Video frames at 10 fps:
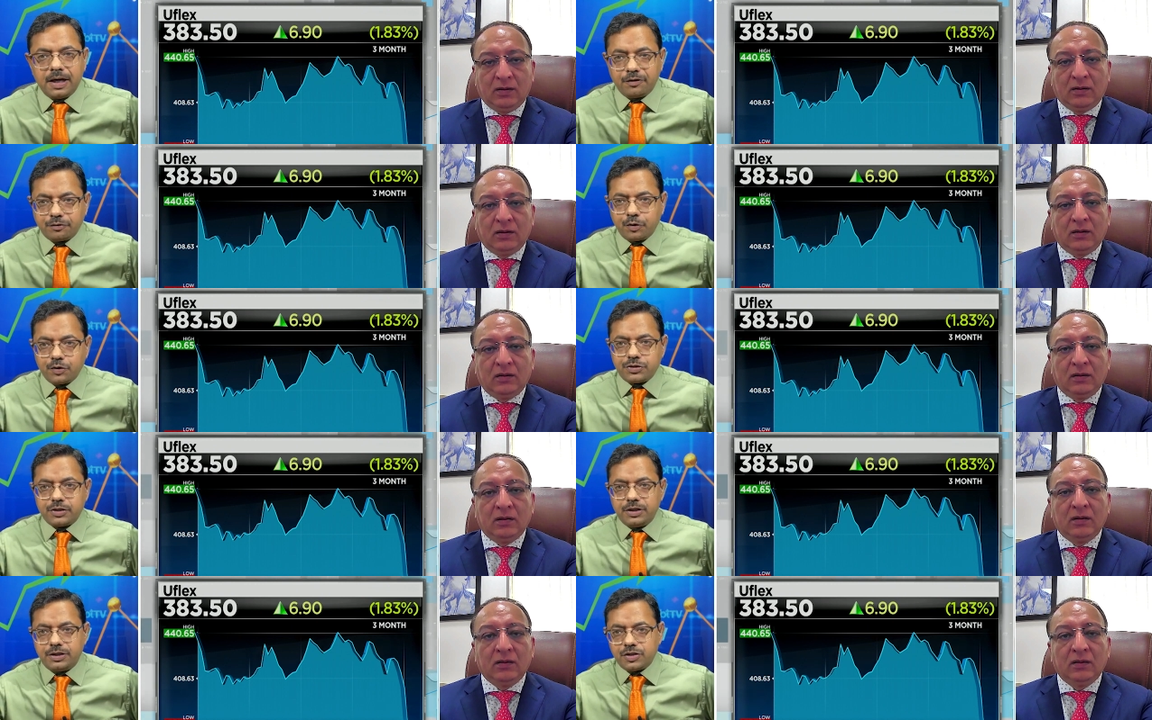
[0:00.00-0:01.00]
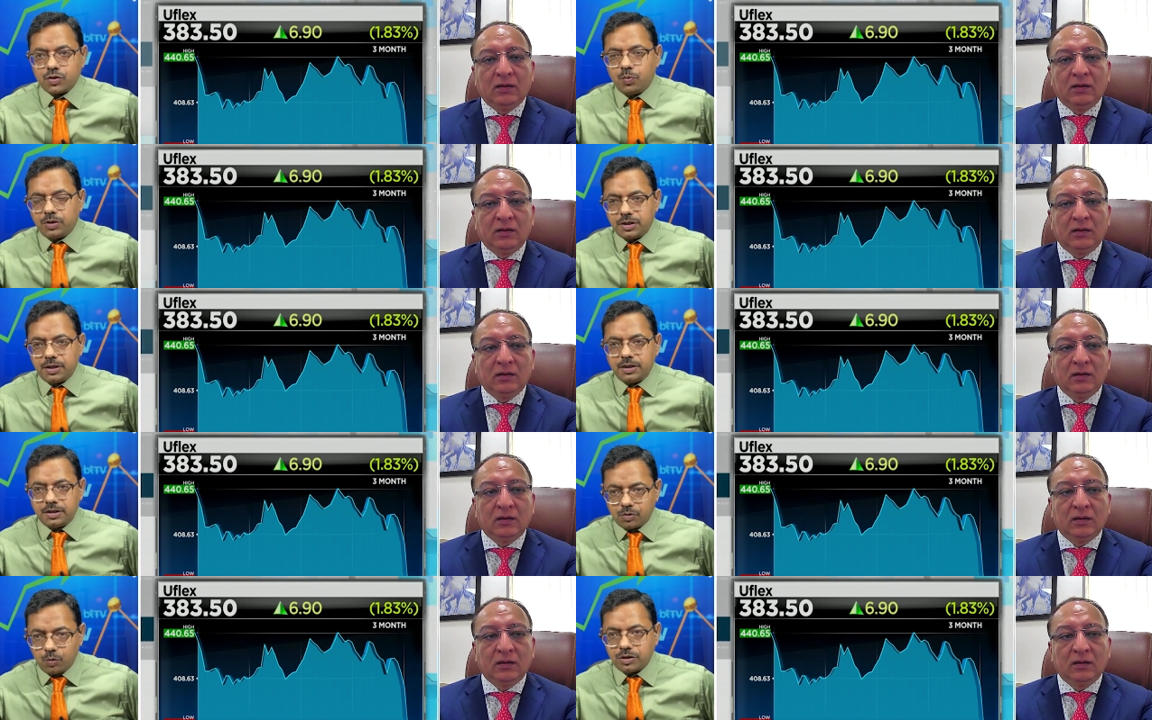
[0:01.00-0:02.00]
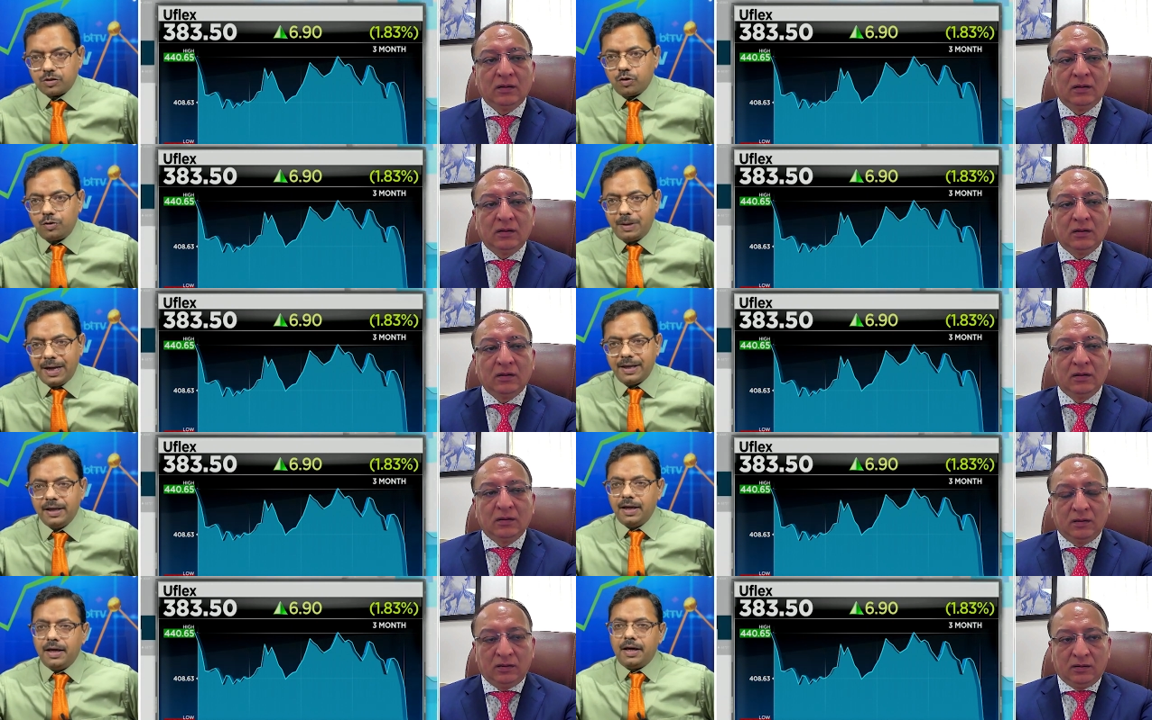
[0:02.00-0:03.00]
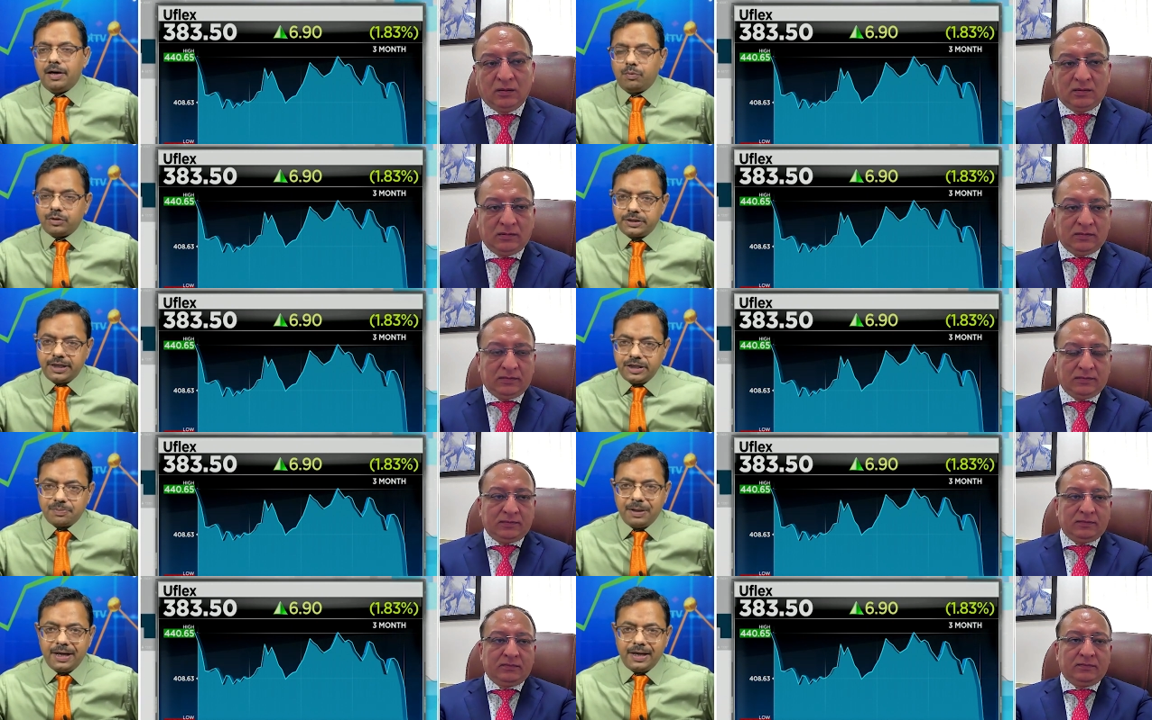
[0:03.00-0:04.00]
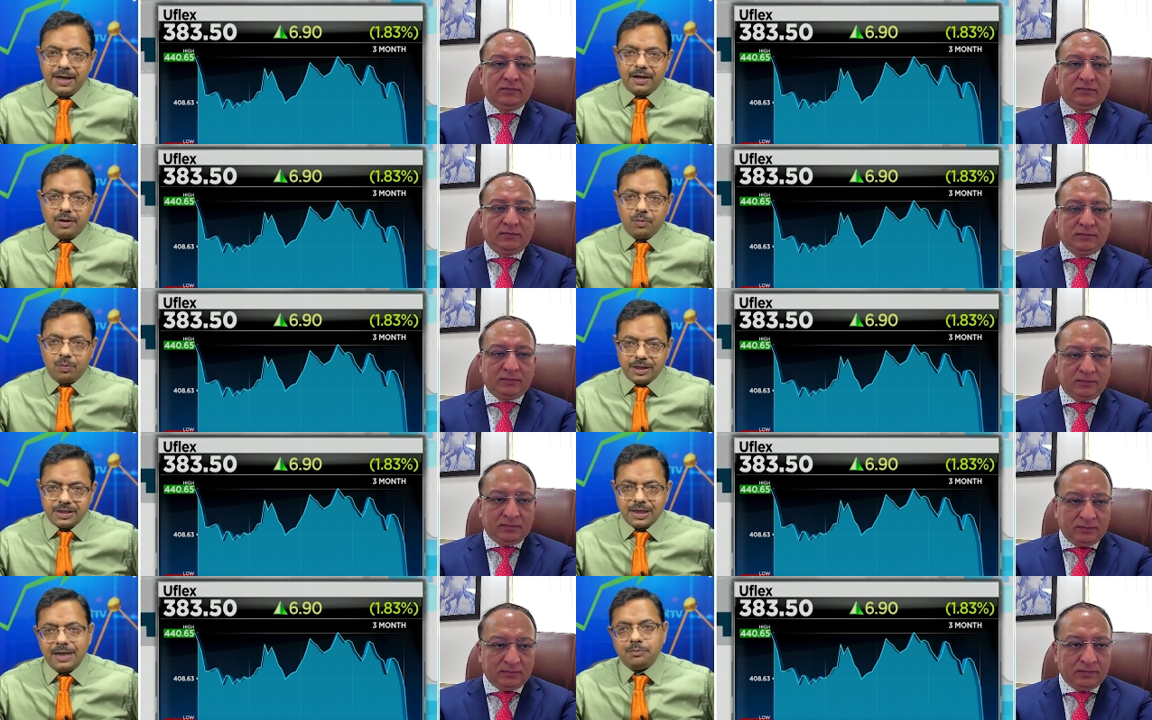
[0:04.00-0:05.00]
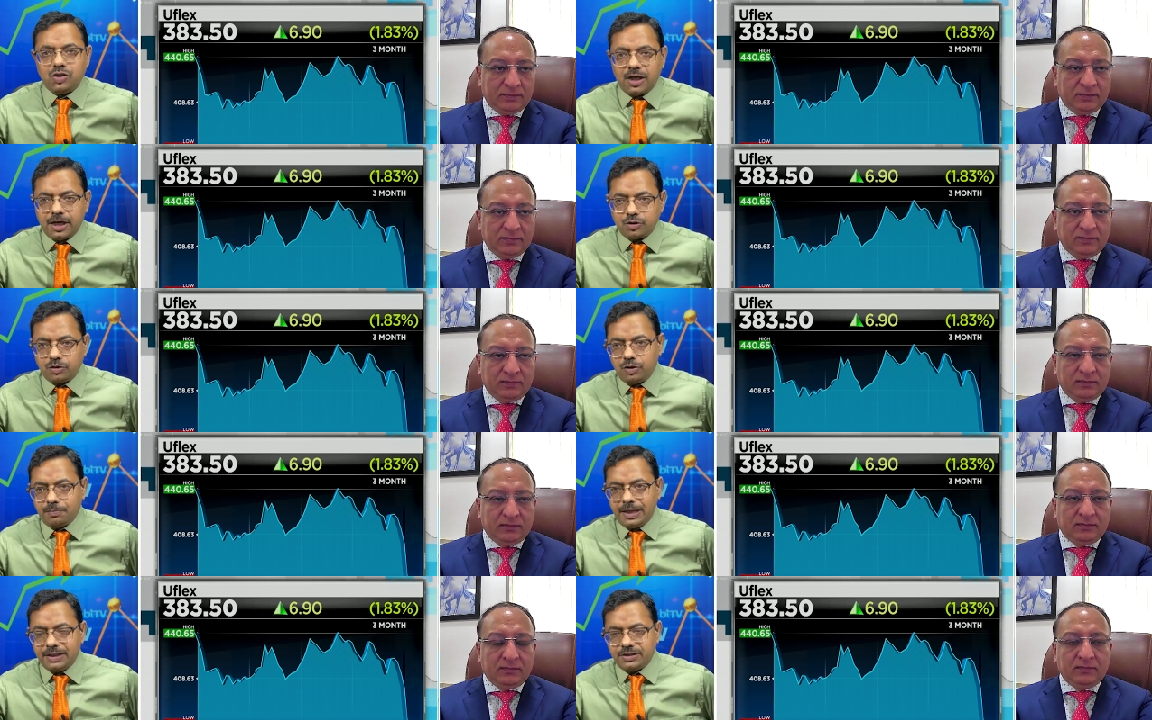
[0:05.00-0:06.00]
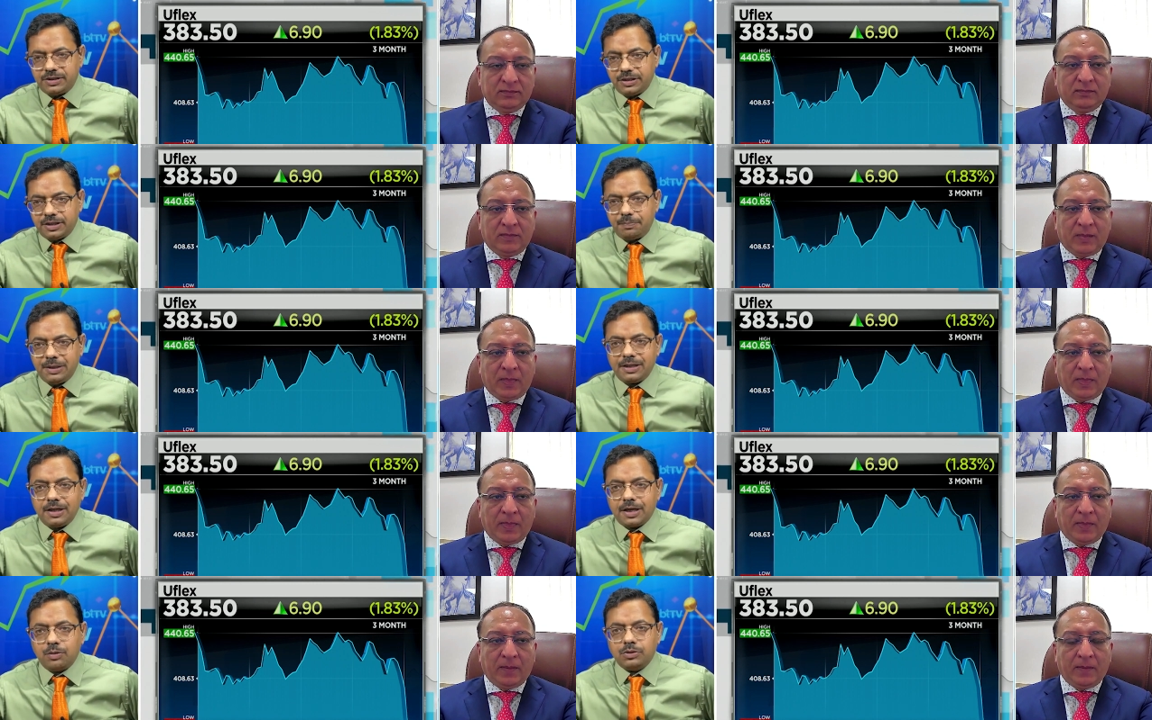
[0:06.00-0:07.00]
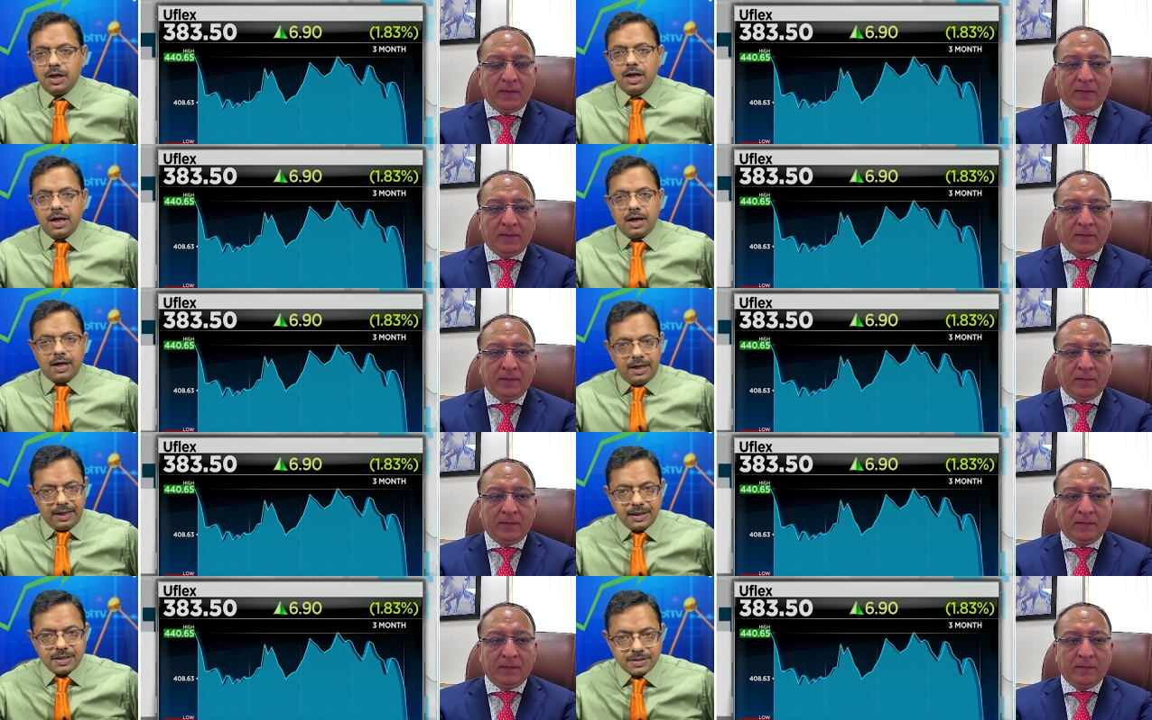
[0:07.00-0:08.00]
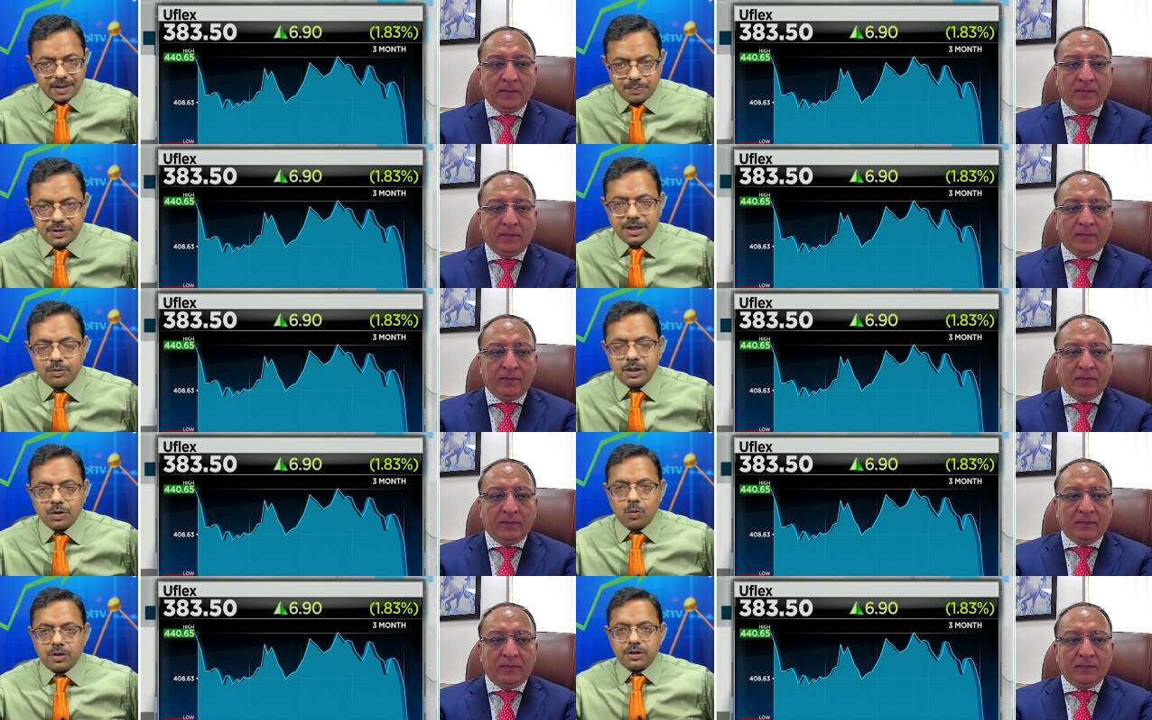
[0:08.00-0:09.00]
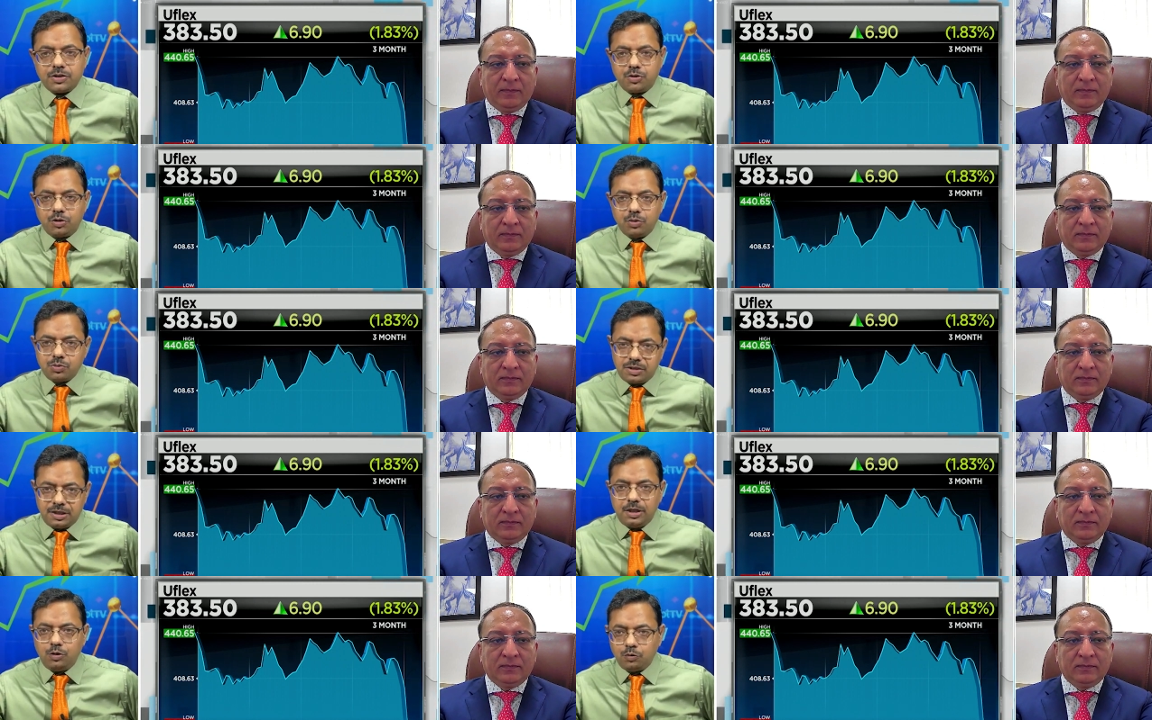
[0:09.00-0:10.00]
Speaker 1: of course, uh, this quarter, the quarter gone by, uh, was hit by a one-time charge on your balance sheet and P and L account. Uh, in the subsequent quarters, do you see